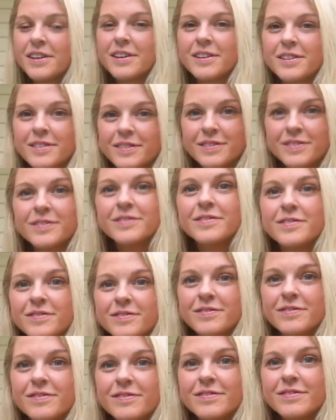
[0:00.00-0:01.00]

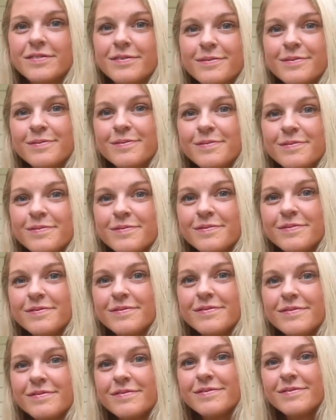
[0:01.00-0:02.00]

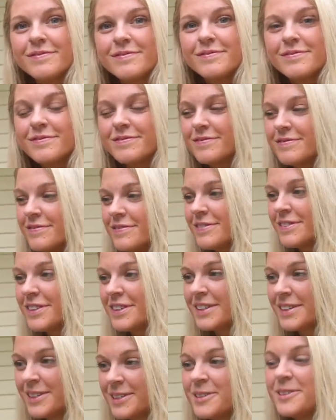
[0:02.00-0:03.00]

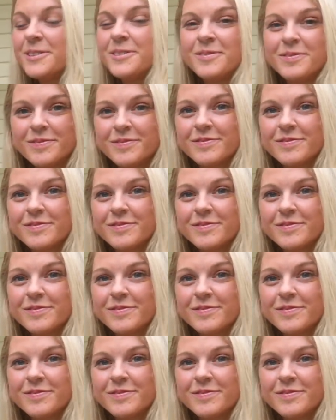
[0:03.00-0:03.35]
This person isn't speaking.